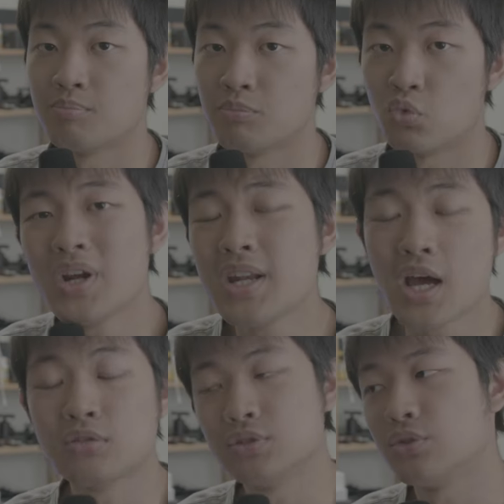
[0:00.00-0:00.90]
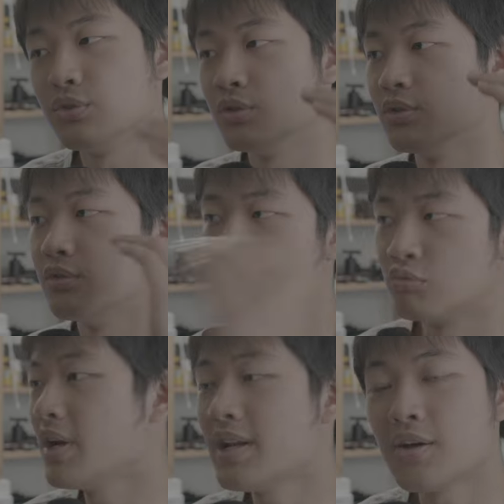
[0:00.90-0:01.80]
right now
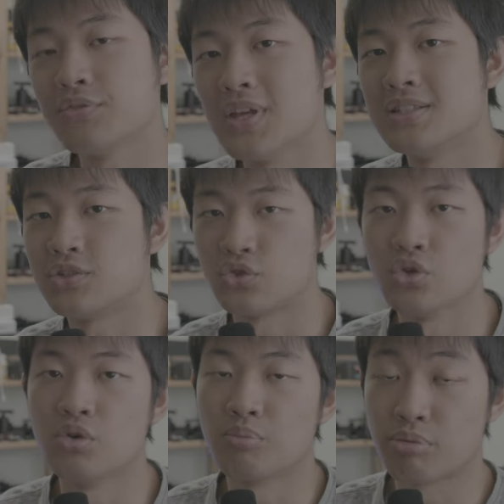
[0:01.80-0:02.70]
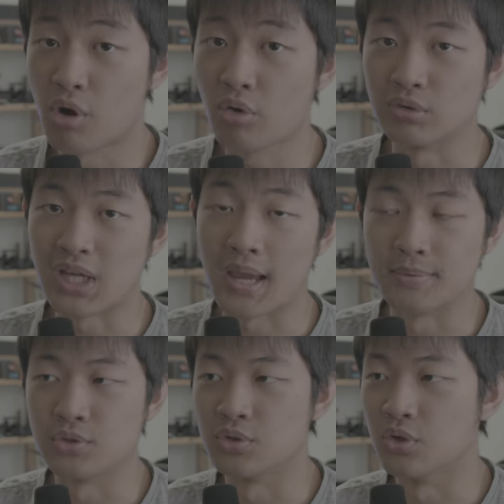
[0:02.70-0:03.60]
right now it's still a prototype
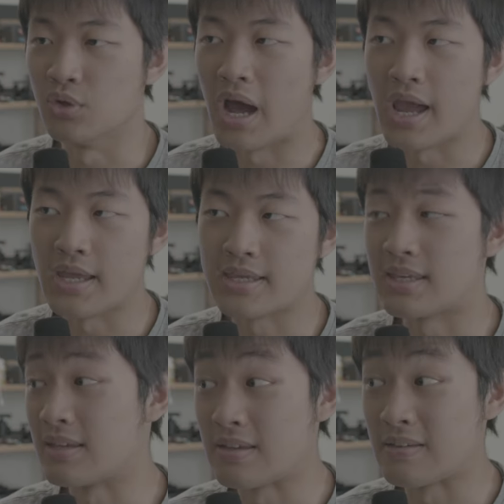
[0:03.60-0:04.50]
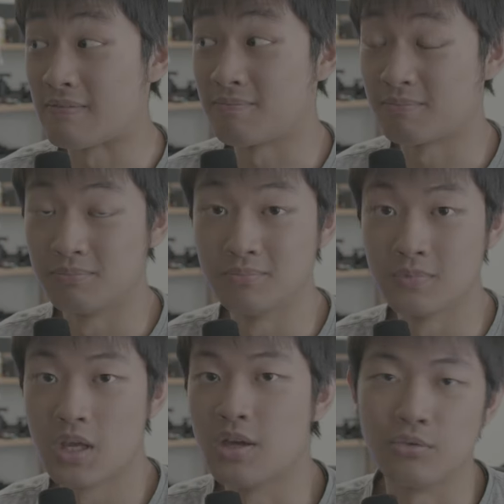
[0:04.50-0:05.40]
so i
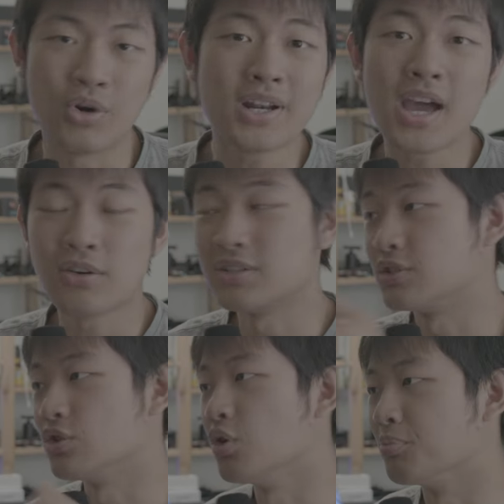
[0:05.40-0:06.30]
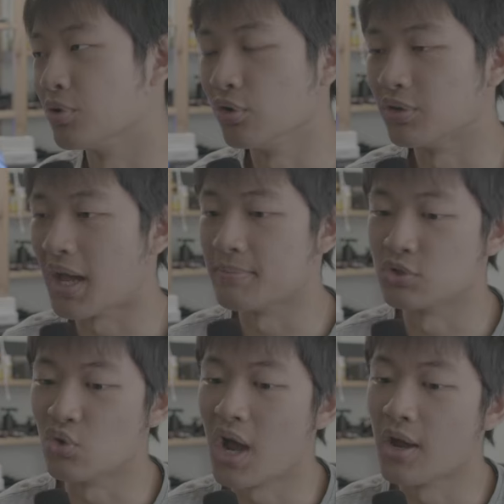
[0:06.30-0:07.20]
right now it's still a prototype
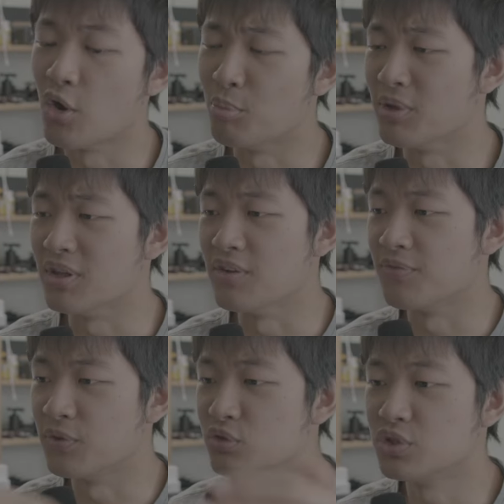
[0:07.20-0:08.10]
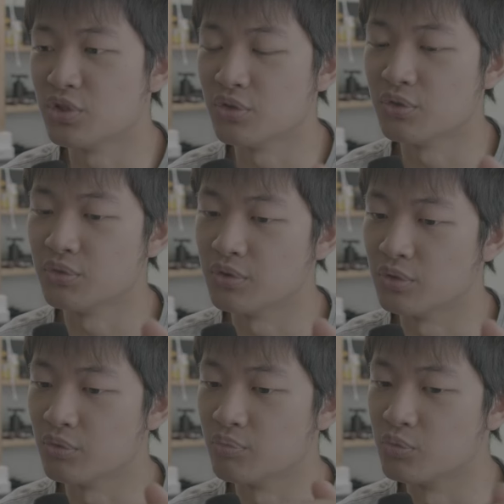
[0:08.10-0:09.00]
so i hope in the future the
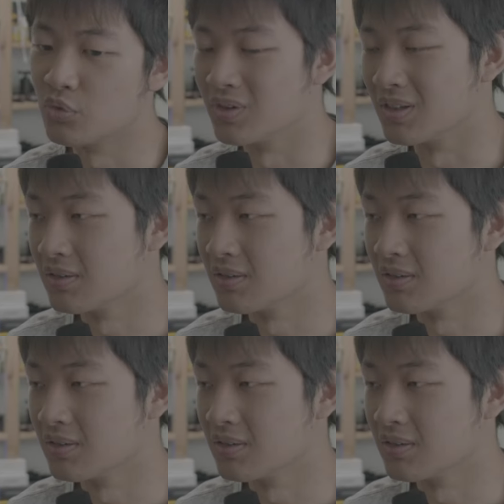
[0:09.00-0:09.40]
real